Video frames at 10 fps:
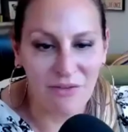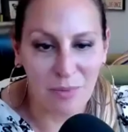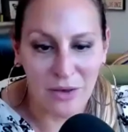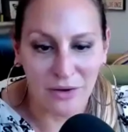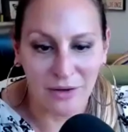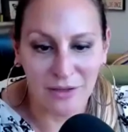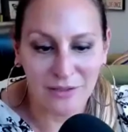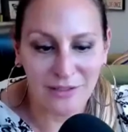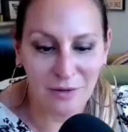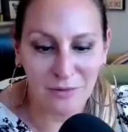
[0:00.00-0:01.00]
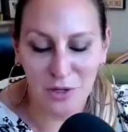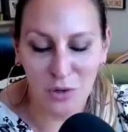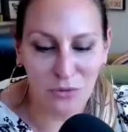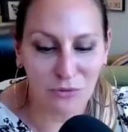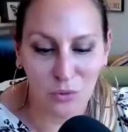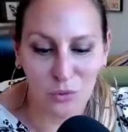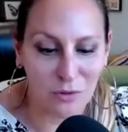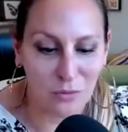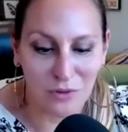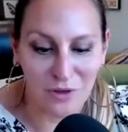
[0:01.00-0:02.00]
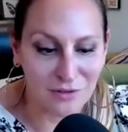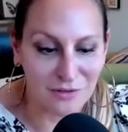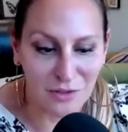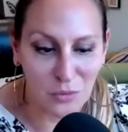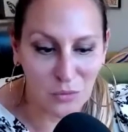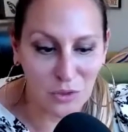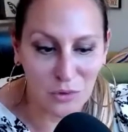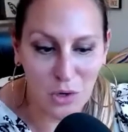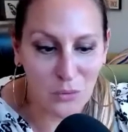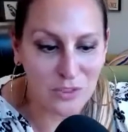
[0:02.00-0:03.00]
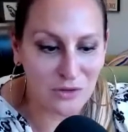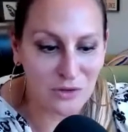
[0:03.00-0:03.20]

about it? Like go through it with us. When you go into the